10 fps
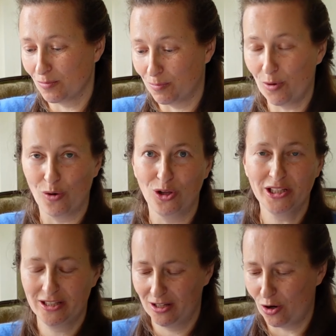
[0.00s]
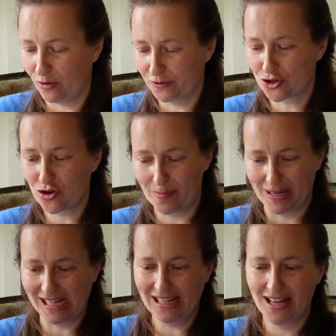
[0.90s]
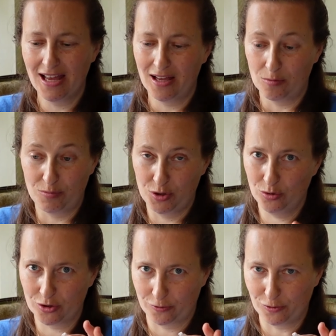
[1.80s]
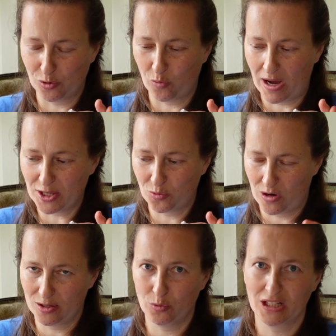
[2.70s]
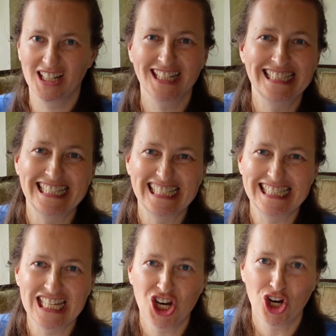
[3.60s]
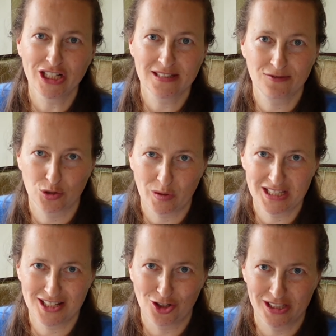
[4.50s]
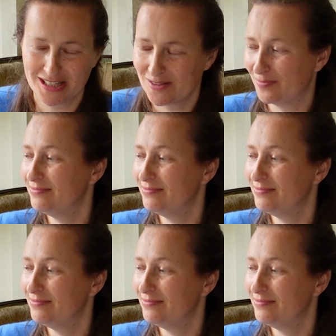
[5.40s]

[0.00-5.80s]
bolt of trimming, beautiful white one, 160 yards for $20.